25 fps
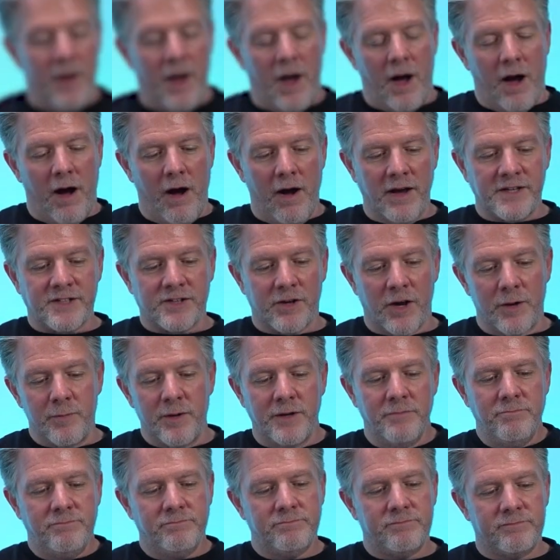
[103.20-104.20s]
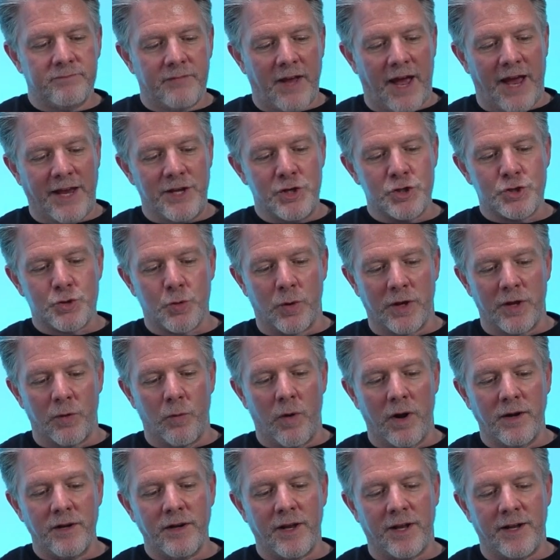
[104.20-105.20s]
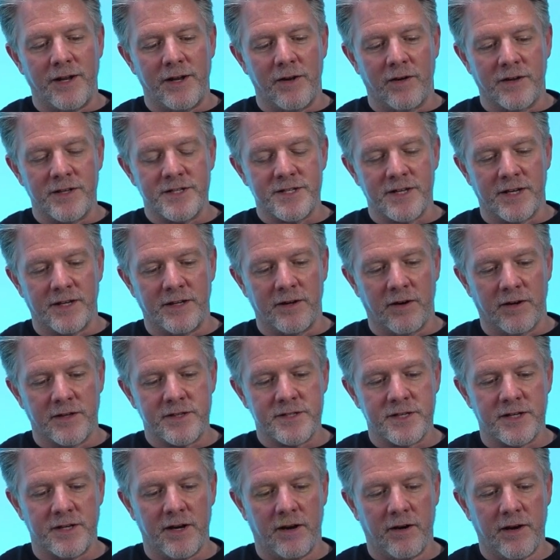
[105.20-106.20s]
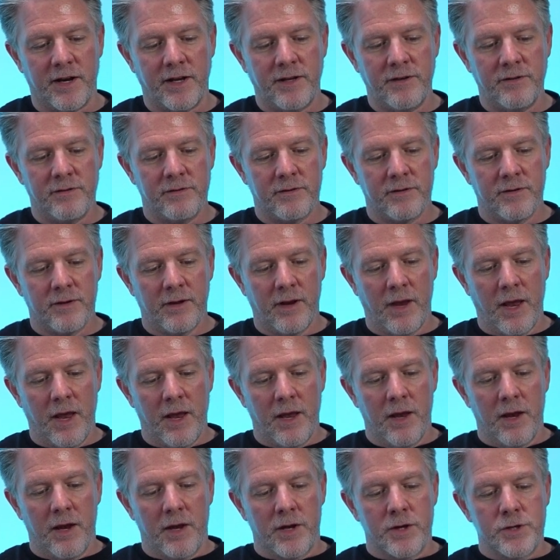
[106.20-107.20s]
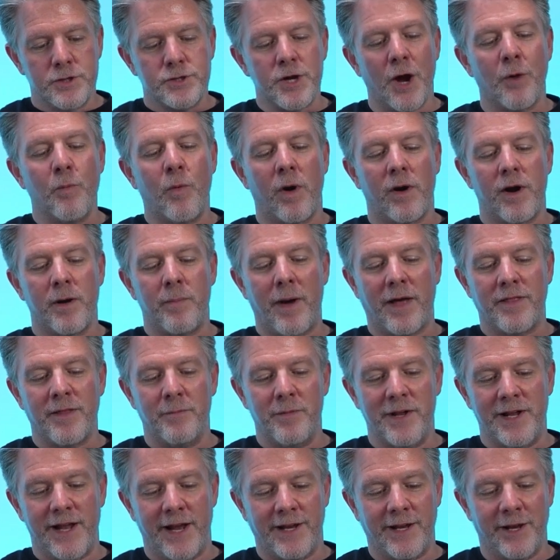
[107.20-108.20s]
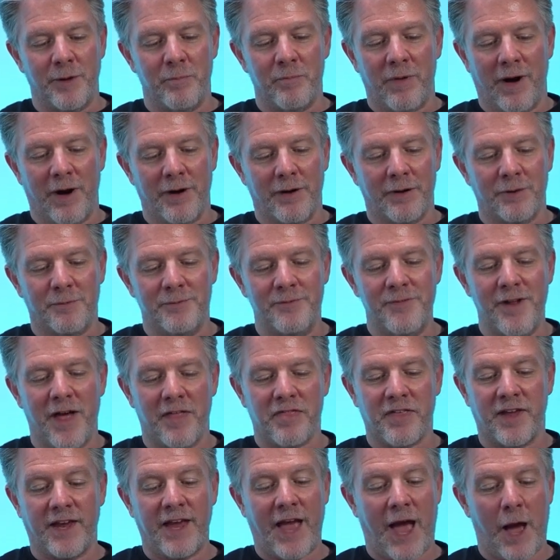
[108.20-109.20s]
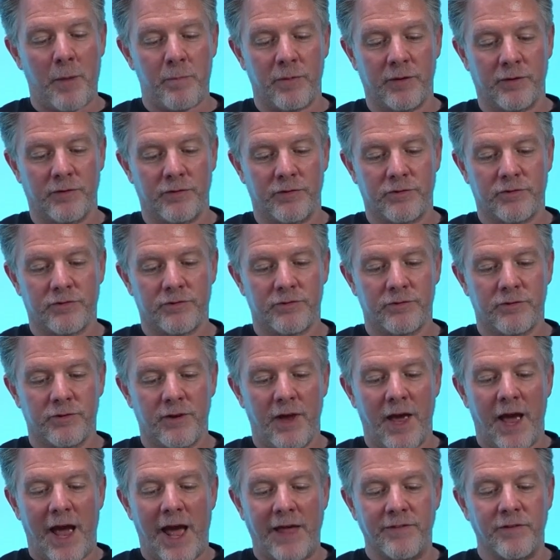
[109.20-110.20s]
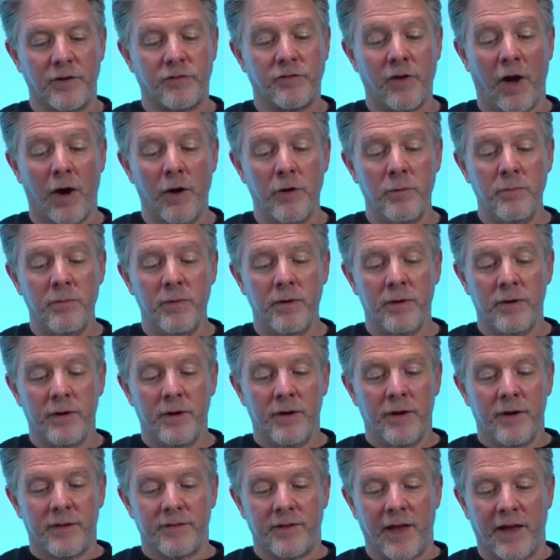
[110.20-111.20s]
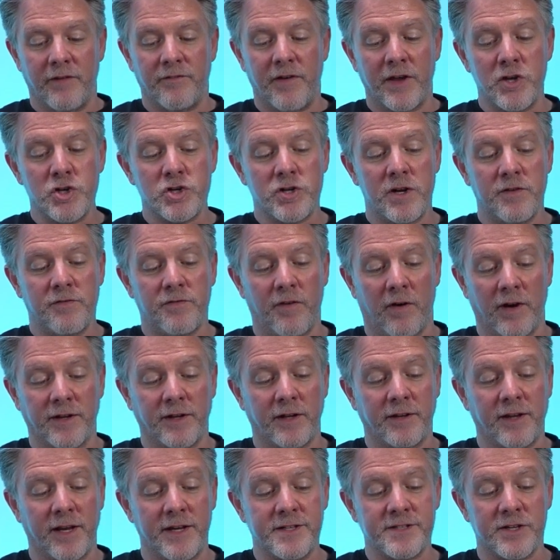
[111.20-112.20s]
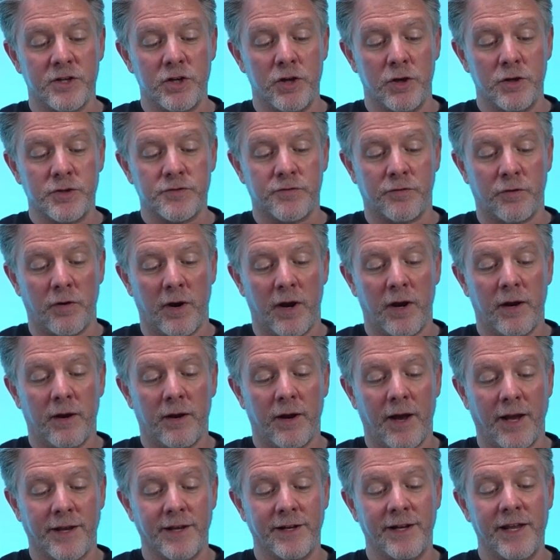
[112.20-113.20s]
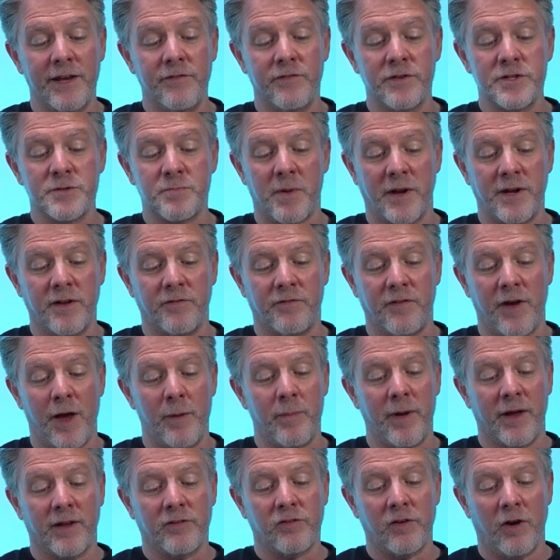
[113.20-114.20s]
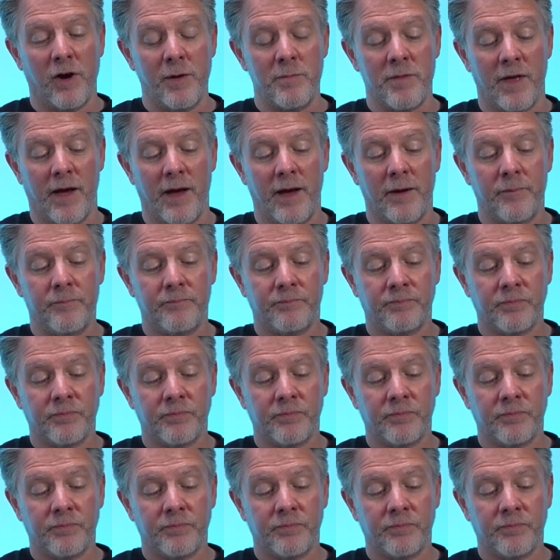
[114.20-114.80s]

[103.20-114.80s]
Hi, Simon, age 21 in 1999. Don't worry about the millennium bug. Nothing happens. And the dome, they eventually find a decent use for it, and you'll even spend a fair bit of time there.